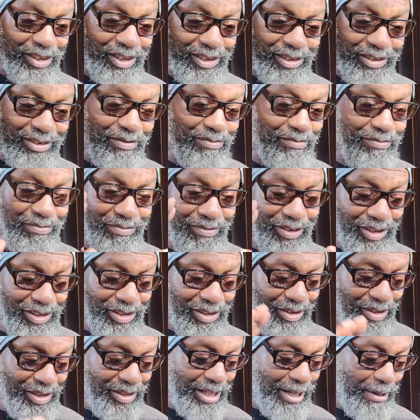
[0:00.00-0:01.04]
Let's let's
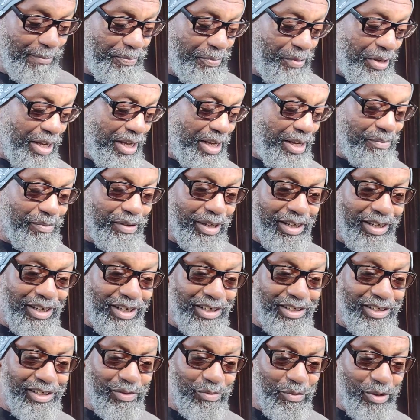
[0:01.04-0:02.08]
do that. Now
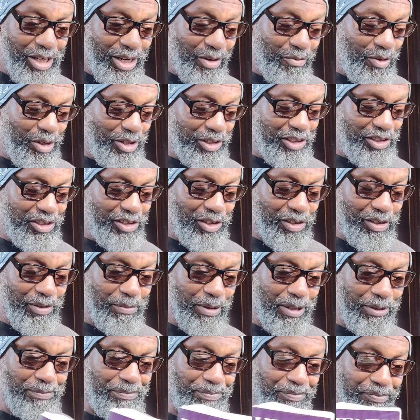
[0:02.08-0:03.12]
here's the one I wanted to tell you
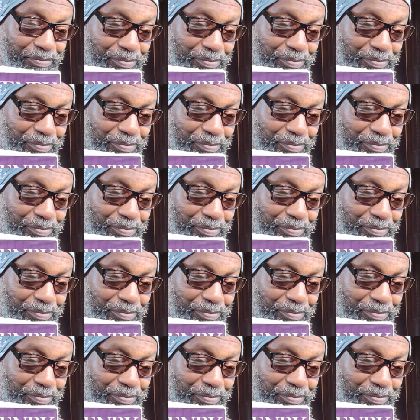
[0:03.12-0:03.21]
about.